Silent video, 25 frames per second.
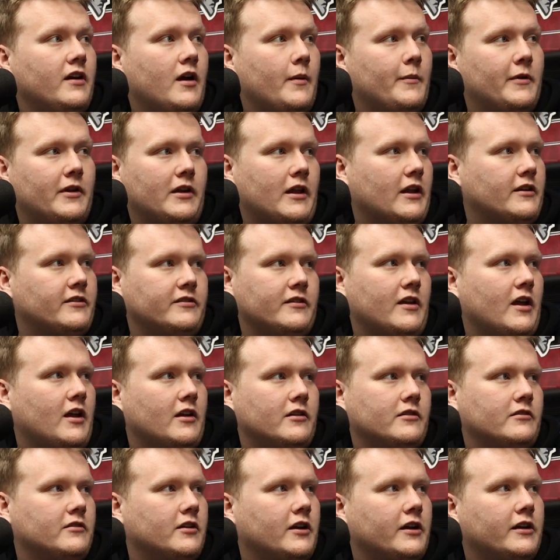I mean, that's
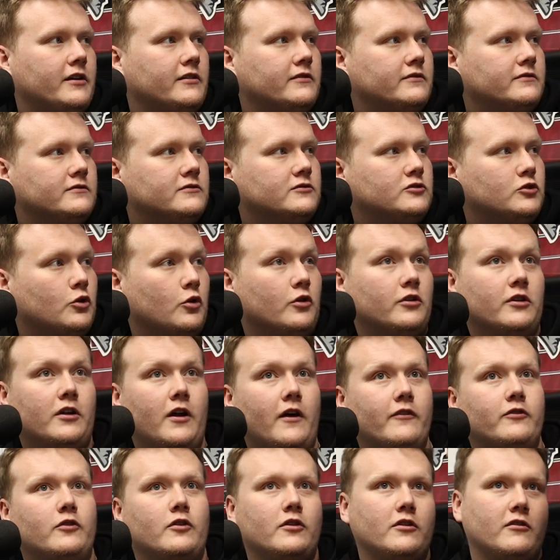not like Jordan
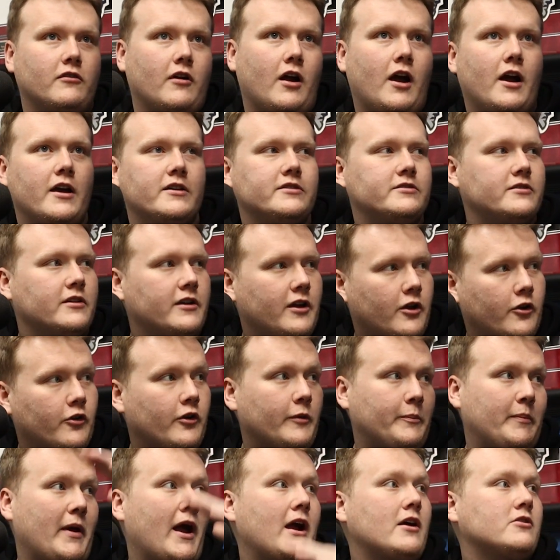Love's on the rise.
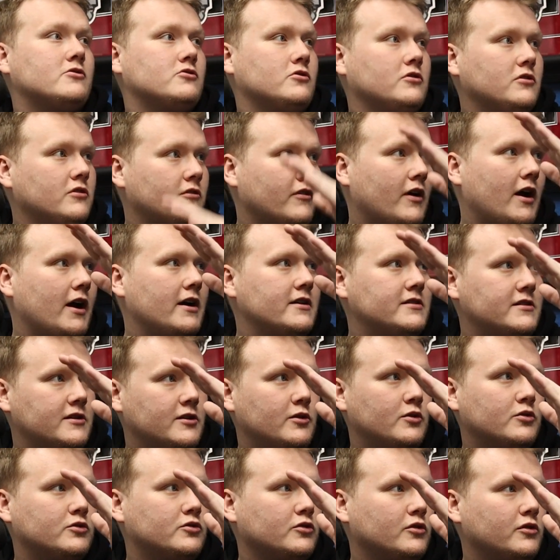Packers are on the rise.
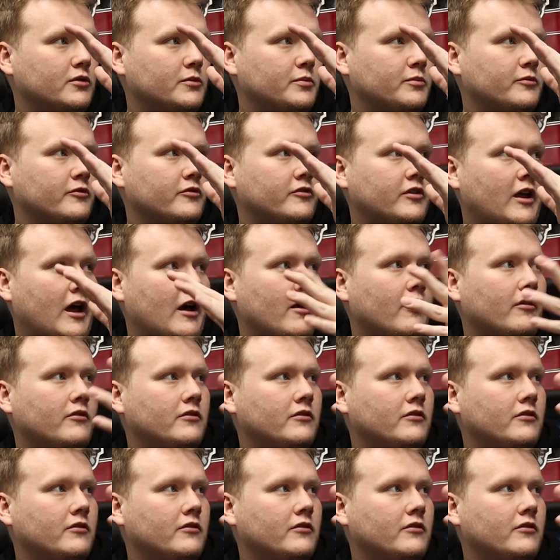Eagles are on the down.